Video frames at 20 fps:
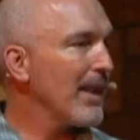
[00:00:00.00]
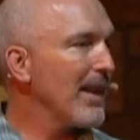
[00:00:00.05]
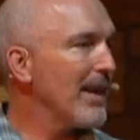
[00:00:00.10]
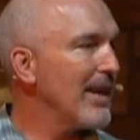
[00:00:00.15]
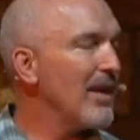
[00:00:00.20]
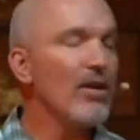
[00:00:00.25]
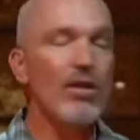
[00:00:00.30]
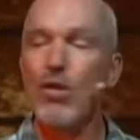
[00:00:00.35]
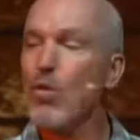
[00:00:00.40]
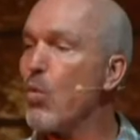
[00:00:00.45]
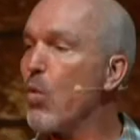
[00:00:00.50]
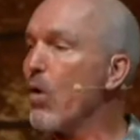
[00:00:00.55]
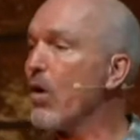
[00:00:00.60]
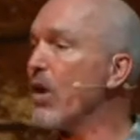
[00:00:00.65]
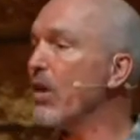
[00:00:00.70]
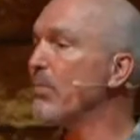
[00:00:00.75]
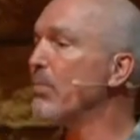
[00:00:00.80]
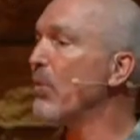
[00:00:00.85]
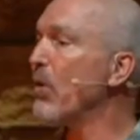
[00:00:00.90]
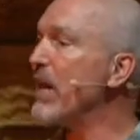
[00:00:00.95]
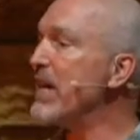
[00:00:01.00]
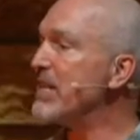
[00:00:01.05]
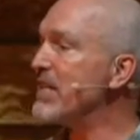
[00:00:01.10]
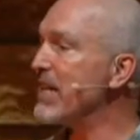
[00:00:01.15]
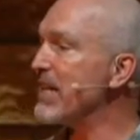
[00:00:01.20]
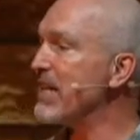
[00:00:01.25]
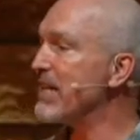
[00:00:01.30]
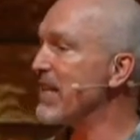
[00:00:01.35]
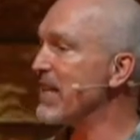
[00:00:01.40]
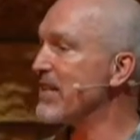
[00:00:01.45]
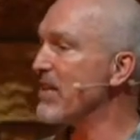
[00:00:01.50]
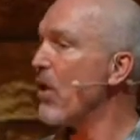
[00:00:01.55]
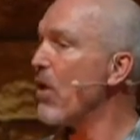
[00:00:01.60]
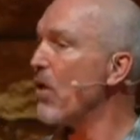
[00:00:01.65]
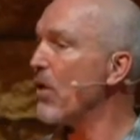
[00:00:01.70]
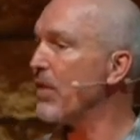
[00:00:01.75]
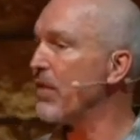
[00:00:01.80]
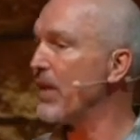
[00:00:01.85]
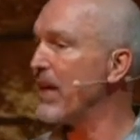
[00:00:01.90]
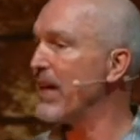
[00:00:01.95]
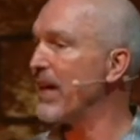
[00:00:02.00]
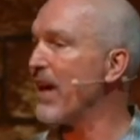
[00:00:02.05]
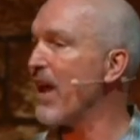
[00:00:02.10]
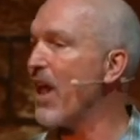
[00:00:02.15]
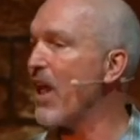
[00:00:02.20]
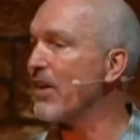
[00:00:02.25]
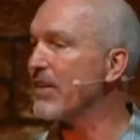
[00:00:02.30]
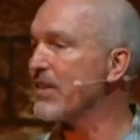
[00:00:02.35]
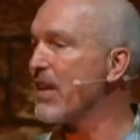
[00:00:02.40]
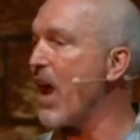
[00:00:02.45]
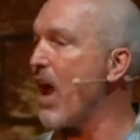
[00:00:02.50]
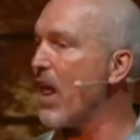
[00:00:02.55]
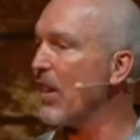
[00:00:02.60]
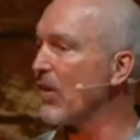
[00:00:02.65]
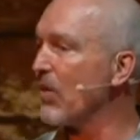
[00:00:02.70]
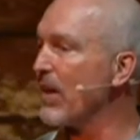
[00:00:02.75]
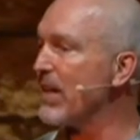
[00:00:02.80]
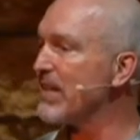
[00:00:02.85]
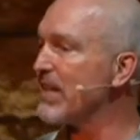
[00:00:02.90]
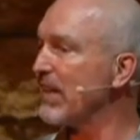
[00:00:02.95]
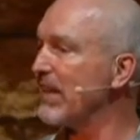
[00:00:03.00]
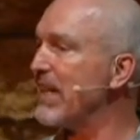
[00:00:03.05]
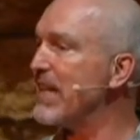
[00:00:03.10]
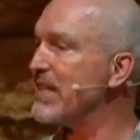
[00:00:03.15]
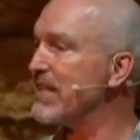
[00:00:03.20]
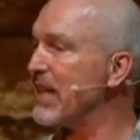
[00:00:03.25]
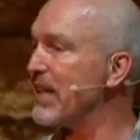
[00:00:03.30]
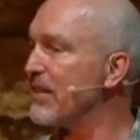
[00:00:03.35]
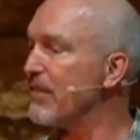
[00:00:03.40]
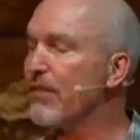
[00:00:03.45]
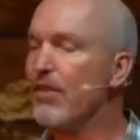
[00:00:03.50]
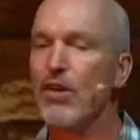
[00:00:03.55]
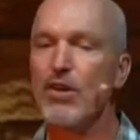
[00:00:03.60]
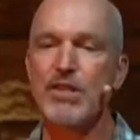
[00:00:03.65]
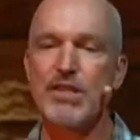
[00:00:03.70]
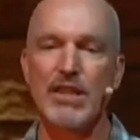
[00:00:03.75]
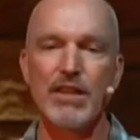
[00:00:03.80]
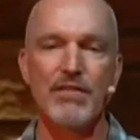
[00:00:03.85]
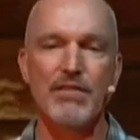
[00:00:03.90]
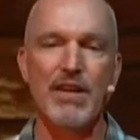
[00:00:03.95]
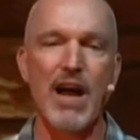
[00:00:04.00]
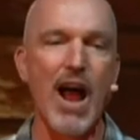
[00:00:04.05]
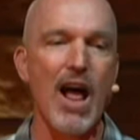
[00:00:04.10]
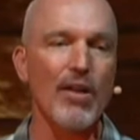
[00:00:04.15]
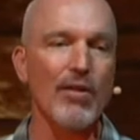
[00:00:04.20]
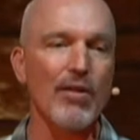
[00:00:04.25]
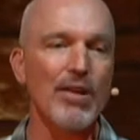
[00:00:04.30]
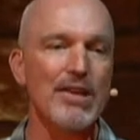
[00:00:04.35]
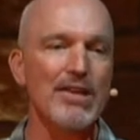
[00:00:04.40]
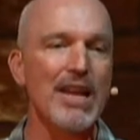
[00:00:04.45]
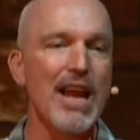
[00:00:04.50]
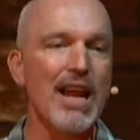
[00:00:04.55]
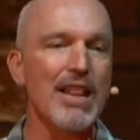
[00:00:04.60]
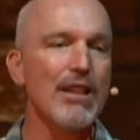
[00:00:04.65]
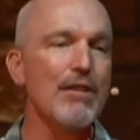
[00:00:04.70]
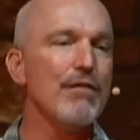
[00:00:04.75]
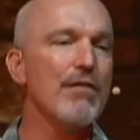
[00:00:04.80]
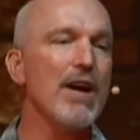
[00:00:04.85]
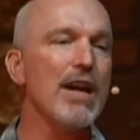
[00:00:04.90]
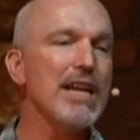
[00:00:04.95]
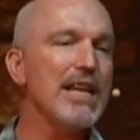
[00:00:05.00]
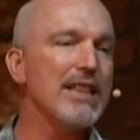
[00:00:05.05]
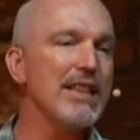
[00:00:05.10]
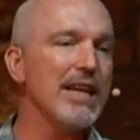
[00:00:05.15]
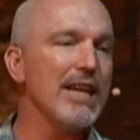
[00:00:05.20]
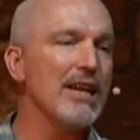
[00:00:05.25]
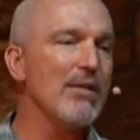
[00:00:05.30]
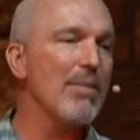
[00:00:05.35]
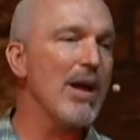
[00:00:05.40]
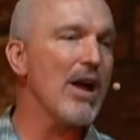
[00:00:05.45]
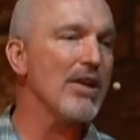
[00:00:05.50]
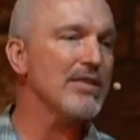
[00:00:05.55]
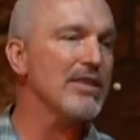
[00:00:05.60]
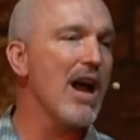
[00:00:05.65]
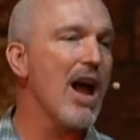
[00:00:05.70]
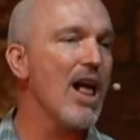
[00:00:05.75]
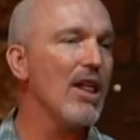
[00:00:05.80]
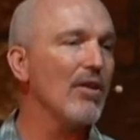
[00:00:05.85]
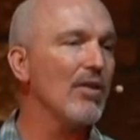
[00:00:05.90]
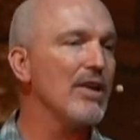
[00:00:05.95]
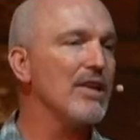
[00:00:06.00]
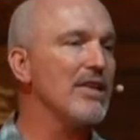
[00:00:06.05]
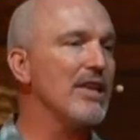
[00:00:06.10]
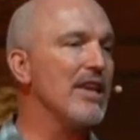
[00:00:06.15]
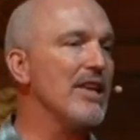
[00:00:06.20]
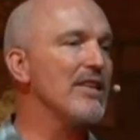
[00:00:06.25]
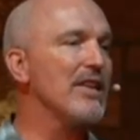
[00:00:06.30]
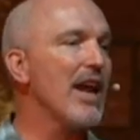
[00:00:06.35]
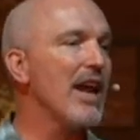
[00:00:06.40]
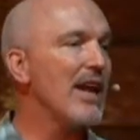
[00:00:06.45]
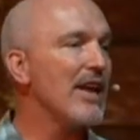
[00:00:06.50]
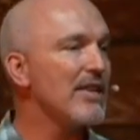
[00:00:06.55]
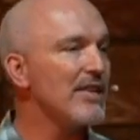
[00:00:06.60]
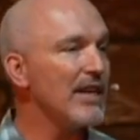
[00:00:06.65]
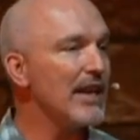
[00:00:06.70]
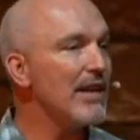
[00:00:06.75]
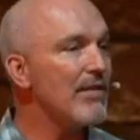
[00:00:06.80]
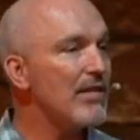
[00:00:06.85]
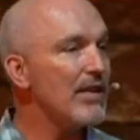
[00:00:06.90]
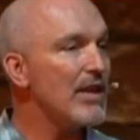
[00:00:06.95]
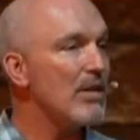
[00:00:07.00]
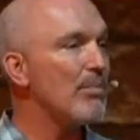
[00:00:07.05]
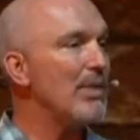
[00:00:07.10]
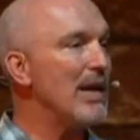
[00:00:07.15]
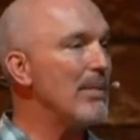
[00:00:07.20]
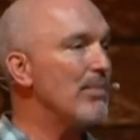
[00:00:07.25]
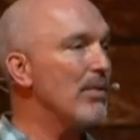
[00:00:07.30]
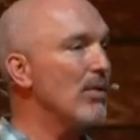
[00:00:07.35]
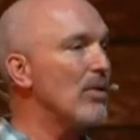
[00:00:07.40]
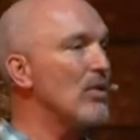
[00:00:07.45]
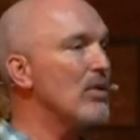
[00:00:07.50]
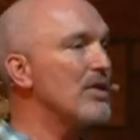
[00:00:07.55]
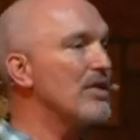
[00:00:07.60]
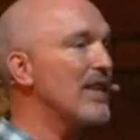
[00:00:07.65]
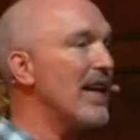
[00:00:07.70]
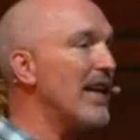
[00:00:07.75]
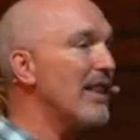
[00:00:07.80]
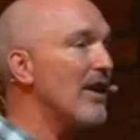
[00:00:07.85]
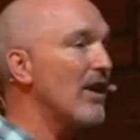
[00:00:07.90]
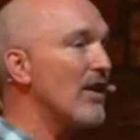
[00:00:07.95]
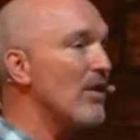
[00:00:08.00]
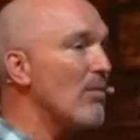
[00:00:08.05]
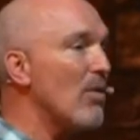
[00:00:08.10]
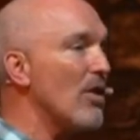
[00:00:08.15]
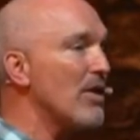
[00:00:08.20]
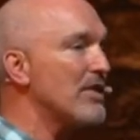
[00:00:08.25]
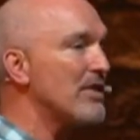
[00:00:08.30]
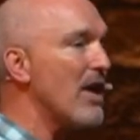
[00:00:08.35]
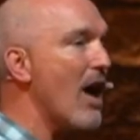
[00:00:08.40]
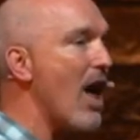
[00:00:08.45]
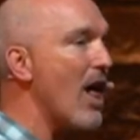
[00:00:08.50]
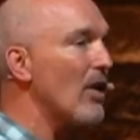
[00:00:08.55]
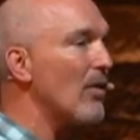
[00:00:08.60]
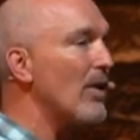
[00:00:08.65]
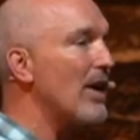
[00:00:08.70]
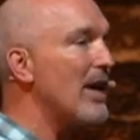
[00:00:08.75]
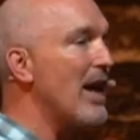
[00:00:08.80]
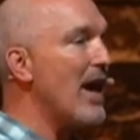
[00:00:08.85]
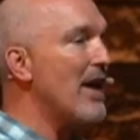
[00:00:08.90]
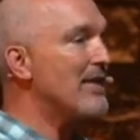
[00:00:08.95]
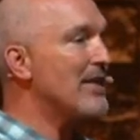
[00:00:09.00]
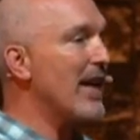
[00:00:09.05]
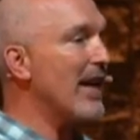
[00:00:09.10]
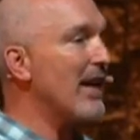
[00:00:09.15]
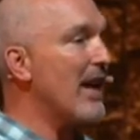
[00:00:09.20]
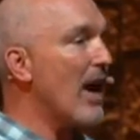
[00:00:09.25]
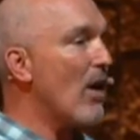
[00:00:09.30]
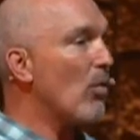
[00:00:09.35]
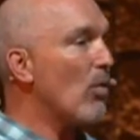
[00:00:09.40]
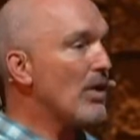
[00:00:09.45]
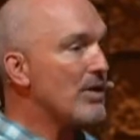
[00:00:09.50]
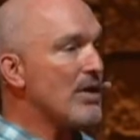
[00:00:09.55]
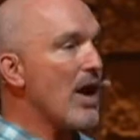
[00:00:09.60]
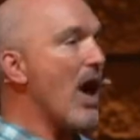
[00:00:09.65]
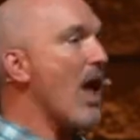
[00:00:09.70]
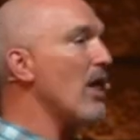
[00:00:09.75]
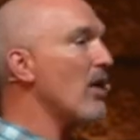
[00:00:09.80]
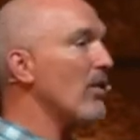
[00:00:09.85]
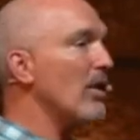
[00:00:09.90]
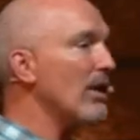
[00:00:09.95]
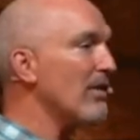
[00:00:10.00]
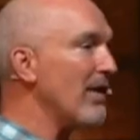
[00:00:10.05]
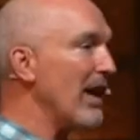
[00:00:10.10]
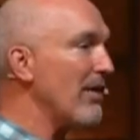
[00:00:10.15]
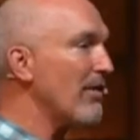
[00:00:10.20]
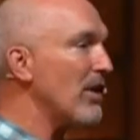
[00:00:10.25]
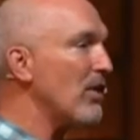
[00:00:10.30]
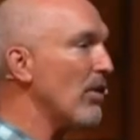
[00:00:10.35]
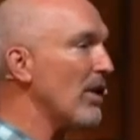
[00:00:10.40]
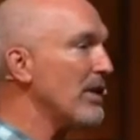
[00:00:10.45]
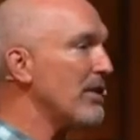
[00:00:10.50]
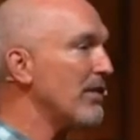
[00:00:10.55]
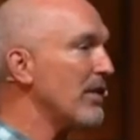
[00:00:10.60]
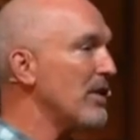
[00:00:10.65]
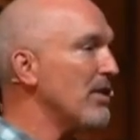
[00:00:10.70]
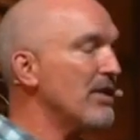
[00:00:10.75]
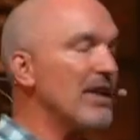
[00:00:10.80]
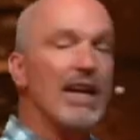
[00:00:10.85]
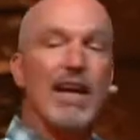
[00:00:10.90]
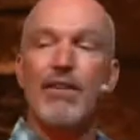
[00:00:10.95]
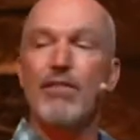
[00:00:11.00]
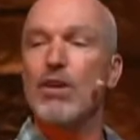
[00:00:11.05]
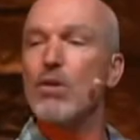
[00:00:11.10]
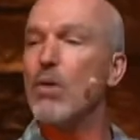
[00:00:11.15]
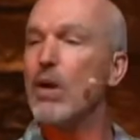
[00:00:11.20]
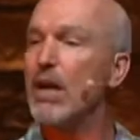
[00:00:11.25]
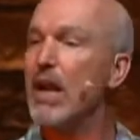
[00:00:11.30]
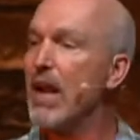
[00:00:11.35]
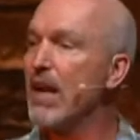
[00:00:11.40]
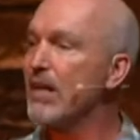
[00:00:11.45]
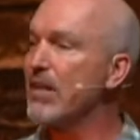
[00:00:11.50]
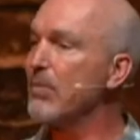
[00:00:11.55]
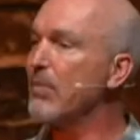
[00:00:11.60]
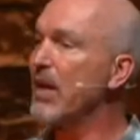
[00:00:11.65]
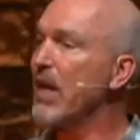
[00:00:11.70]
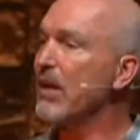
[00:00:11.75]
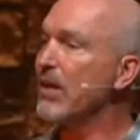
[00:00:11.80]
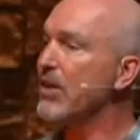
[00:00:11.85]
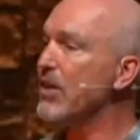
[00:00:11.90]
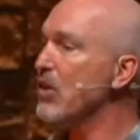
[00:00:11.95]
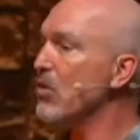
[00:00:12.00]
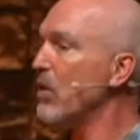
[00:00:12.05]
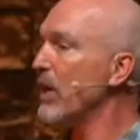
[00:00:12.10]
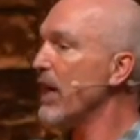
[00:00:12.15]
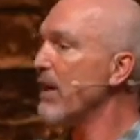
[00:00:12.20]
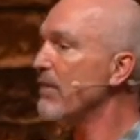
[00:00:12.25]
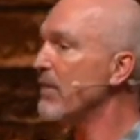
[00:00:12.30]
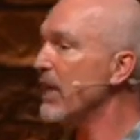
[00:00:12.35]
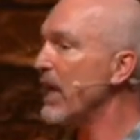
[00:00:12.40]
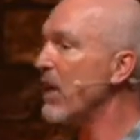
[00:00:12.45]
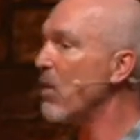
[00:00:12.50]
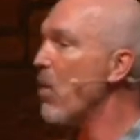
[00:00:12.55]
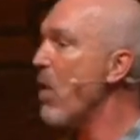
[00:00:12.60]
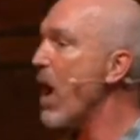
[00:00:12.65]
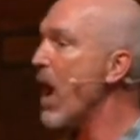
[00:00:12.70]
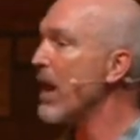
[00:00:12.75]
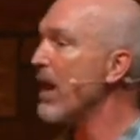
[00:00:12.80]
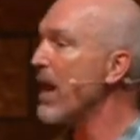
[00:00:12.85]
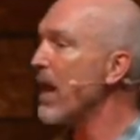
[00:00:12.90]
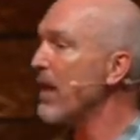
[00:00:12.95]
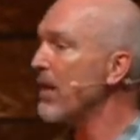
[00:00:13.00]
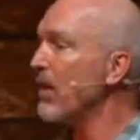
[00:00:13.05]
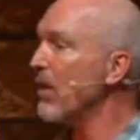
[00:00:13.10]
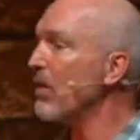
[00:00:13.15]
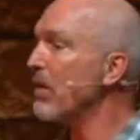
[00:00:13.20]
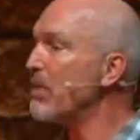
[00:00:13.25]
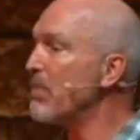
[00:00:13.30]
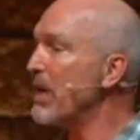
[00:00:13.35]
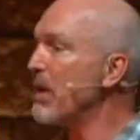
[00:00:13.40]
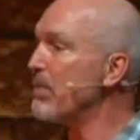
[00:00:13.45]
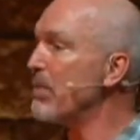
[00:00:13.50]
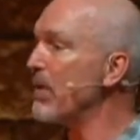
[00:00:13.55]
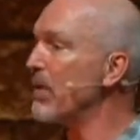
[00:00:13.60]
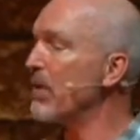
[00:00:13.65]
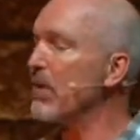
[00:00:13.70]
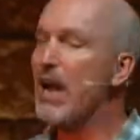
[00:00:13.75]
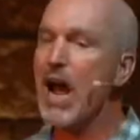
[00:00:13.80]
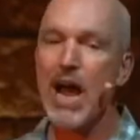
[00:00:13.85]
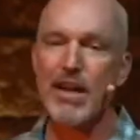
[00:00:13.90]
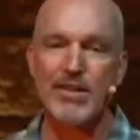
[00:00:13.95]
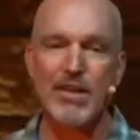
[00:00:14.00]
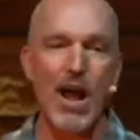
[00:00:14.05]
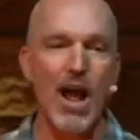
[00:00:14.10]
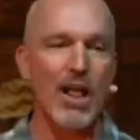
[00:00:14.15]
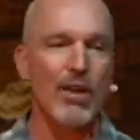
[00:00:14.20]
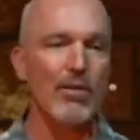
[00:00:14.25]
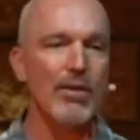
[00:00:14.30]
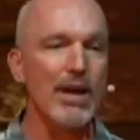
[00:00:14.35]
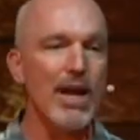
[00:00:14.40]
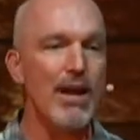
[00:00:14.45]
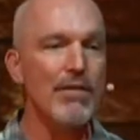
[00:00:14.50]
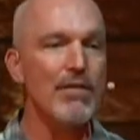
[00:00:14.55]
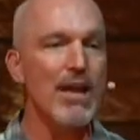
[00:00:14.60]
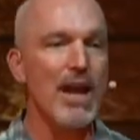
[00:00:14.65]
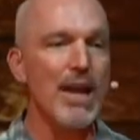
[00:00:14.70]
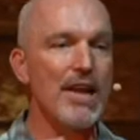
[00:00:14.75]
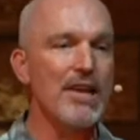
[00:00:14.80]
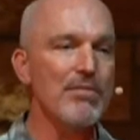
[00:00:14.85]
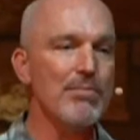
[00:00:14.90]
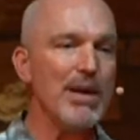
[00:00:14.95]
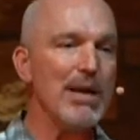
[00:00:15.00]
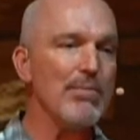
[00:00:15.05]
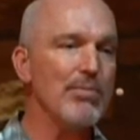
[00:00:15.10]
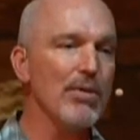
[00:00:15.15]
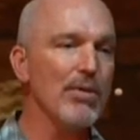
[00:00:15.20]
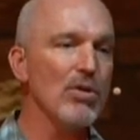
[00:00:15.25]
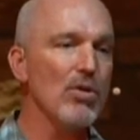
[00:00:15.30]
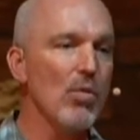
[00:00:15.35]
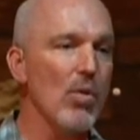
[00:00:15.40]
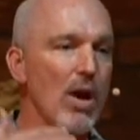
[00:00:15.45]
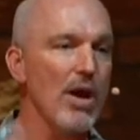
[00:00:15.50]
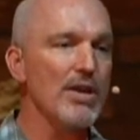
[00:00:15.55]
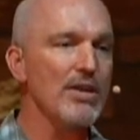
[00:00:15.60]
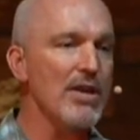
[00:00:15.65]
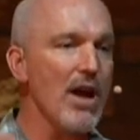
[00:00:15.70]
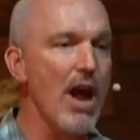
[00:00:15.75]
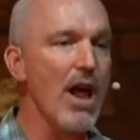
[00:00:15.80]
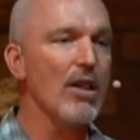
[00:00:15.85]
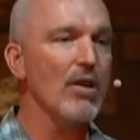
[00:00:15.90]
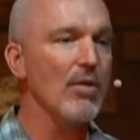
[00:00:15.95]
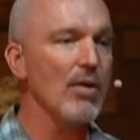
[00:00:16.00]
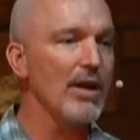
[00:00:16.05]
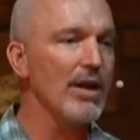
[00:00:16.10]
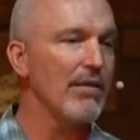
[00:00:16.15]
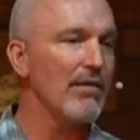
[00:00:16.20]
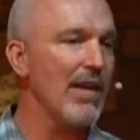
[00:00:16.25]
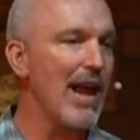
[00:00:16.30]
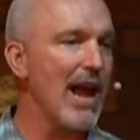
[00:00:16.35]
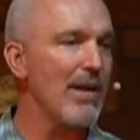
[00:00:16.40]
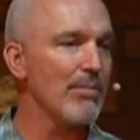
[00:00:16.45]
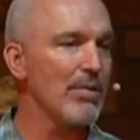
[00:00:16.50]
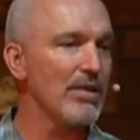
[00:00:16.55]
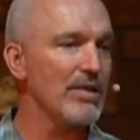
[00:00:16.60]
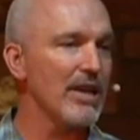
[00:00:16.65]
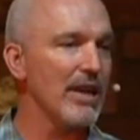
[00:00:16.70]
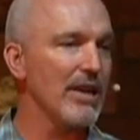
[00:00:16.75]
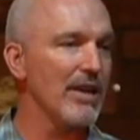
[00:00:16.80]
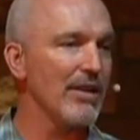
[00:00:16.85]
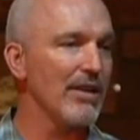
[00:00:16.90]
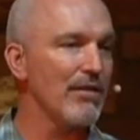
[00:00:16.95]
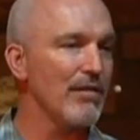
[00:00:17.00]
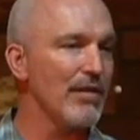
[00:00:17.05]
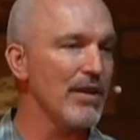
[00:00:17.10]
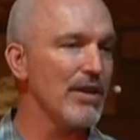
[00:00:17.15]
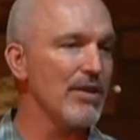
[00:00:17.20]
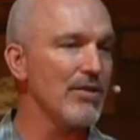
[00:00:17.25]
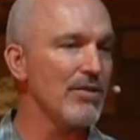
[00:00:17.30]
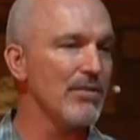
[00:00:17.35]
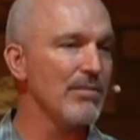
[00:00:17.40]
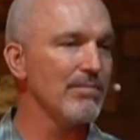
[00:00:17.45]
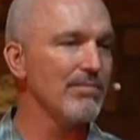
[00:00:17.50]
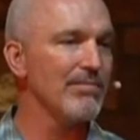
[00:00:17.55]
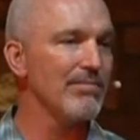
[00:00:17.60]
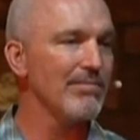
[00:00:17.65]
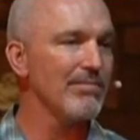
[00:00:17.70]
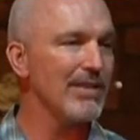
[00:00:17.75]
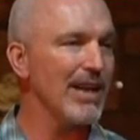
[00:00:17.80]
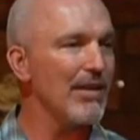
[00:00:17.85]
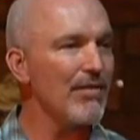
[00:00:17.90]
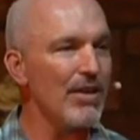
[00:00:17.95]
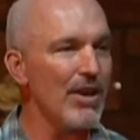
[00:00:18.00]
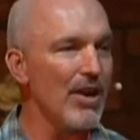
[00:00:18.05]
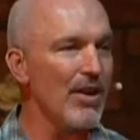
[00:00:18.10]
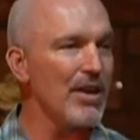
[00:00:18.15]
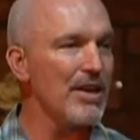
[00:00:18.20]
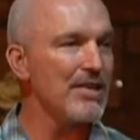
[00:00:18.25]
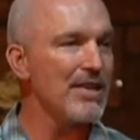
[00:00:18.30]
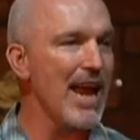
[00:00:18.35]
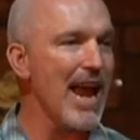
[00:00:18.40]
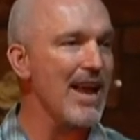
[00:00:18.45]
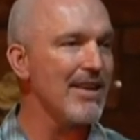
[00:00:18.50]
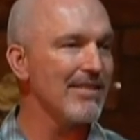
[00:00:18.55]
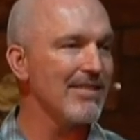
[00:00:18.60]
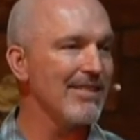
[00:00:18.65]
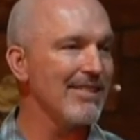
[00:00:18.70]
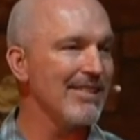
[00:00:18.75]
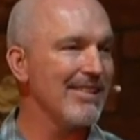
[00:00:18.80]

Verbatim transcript: You know, the world preaches this whole thing called tolerance, at least its version of tolerance. The funny thing about tolerance is, is even the people who say they're the most tolerant, saying we're tolerant of everyone's views and everyone should be able to do whatever they want. The only people they're not tolerant of is people who aren't tolerant of that particular view. You ever notice that?